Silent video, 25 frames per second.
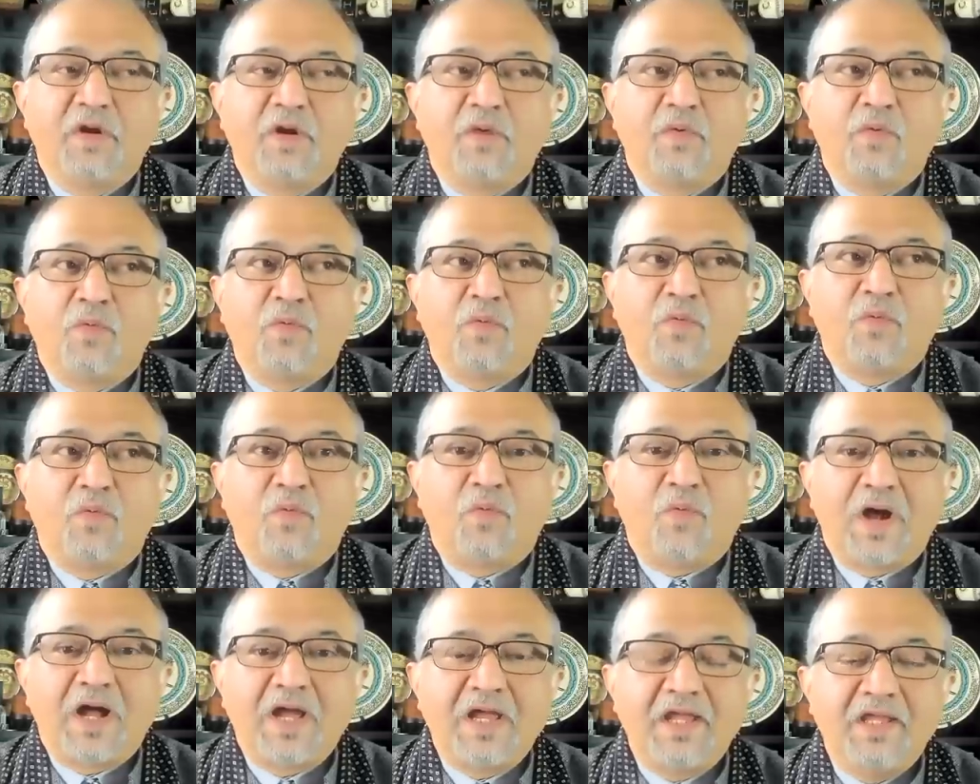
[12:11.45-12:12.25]

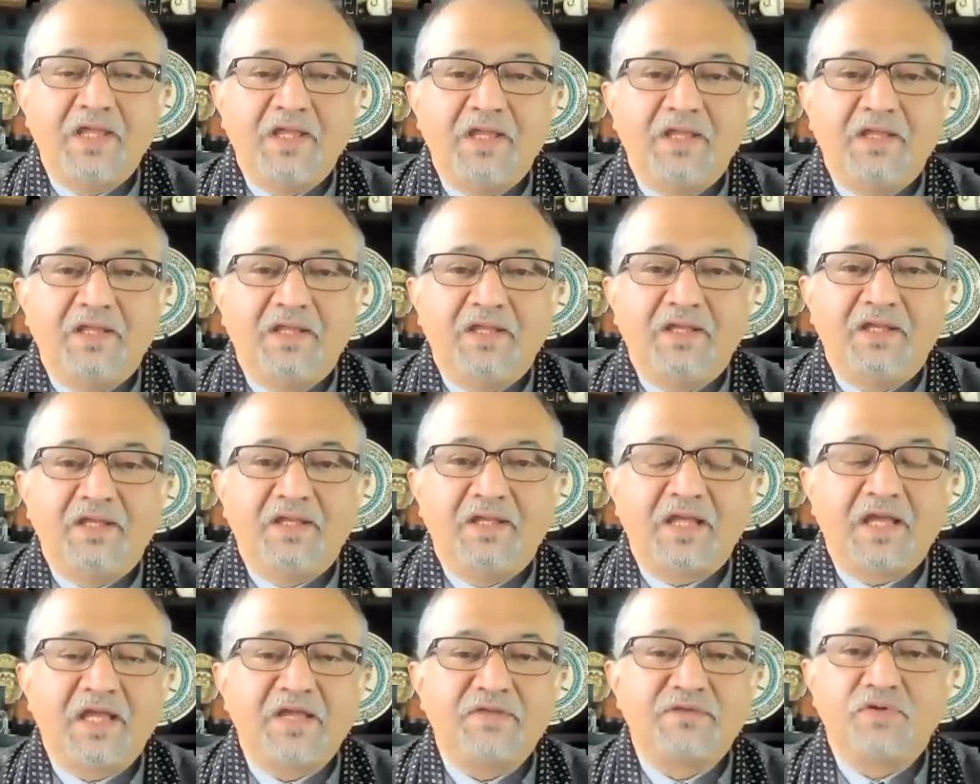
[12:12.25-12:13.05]
Why
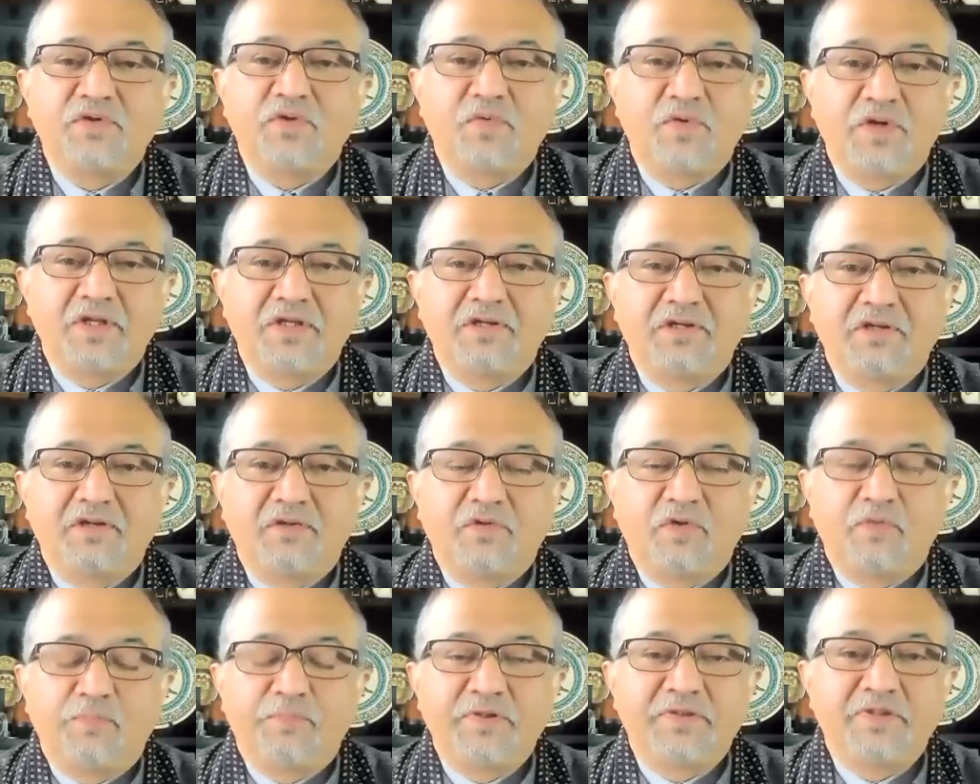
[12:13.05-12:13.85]
has no one
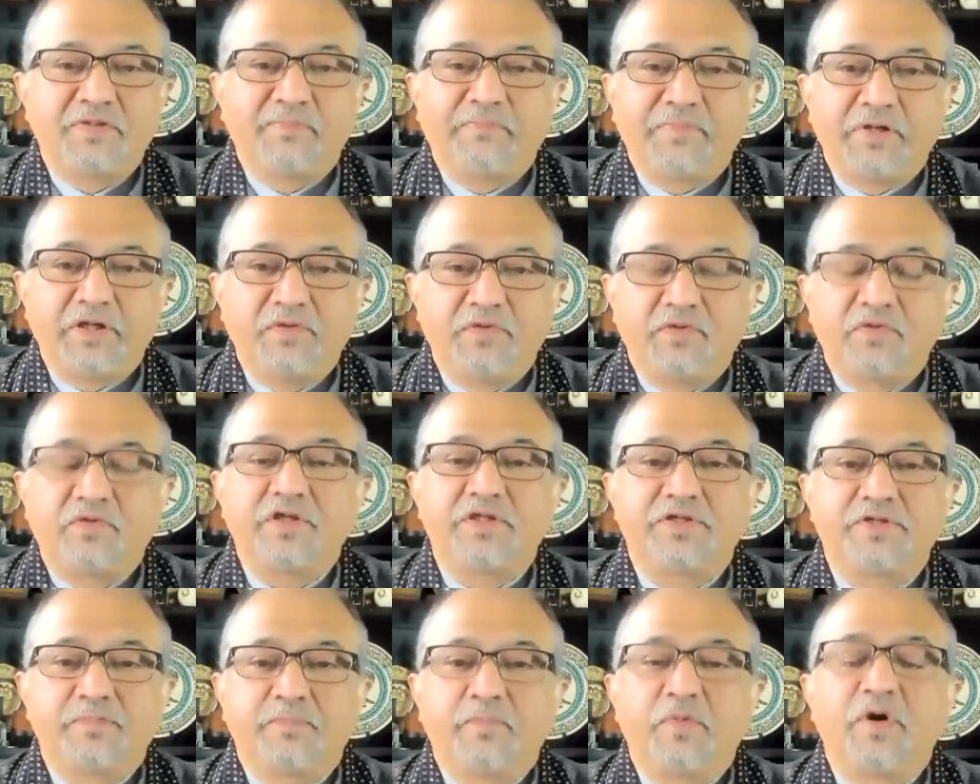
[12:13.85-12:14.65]
opened the
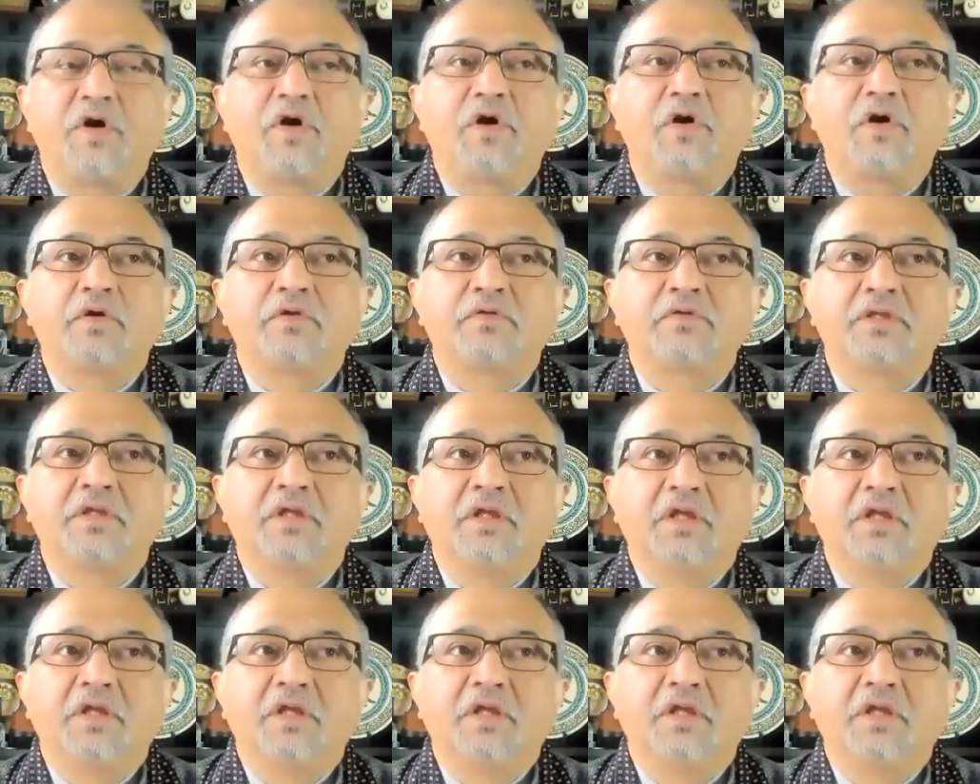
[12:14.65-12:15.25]
Pandora's box